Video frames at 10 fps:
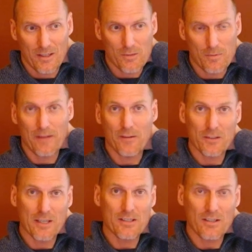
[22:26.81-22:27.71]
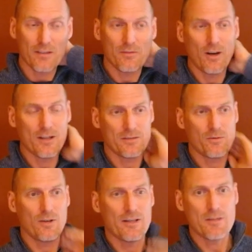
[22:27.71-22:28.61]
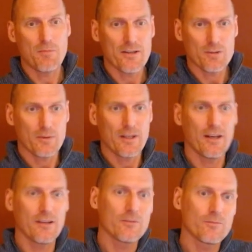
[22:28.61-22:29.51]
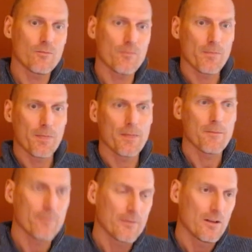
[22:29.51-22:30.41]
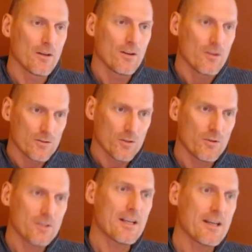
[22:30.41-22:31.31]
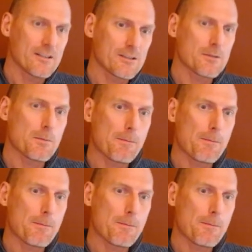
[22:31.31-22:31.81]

as many of those kingside pawns for it as I possibly can. So rook takes,